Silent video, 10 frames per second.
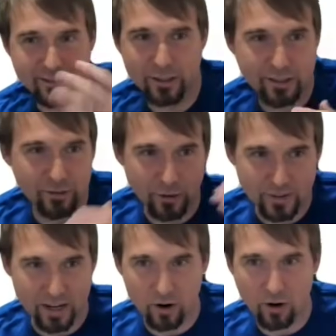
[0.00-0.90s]
You've
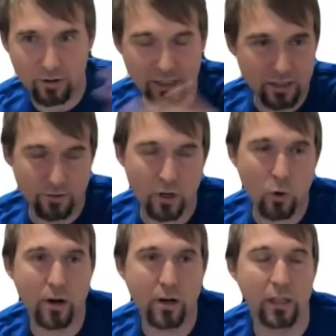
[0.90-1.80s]
got all these
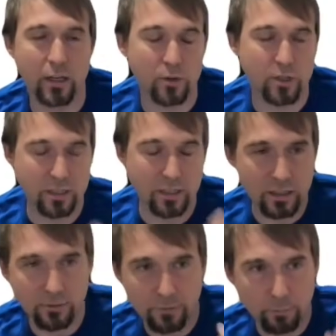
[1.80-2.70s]
different query languages, and
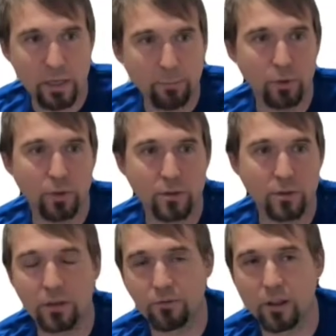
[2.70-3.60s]
different people
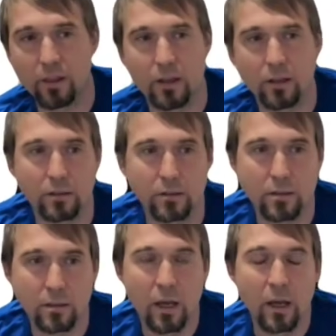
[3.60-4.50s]
use different
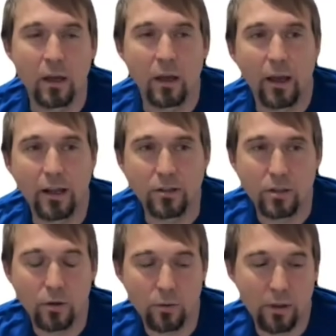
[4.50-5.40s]
things. And
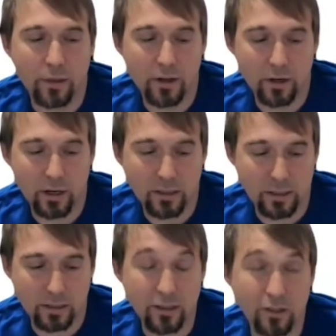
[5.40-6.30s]
so there's
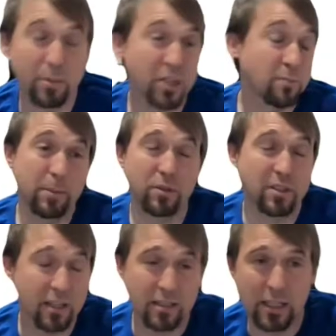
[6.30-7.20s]
a bunch of people
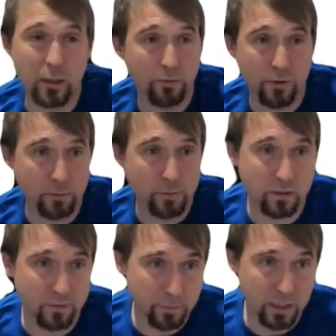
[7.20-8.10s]
saying SQL for
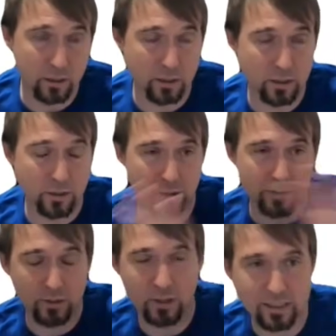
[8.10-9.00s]
observability too.
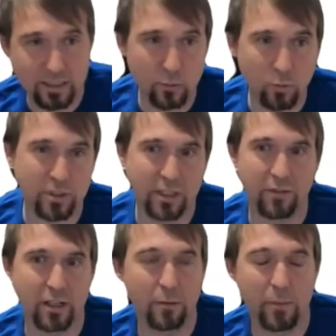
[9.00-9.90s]
So like SQL's
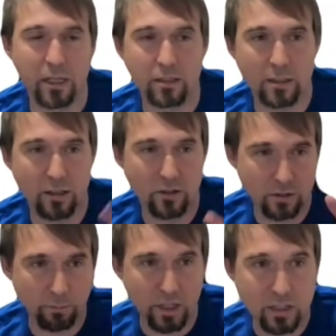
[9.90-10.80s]
even in the mix, and
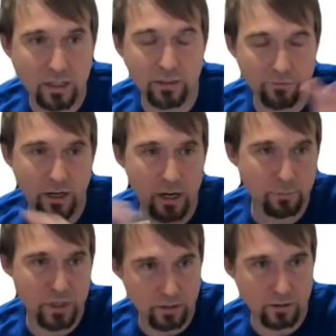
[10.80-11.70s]
there's a bunch of different
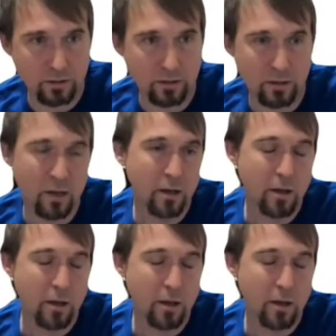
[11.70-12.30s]
options,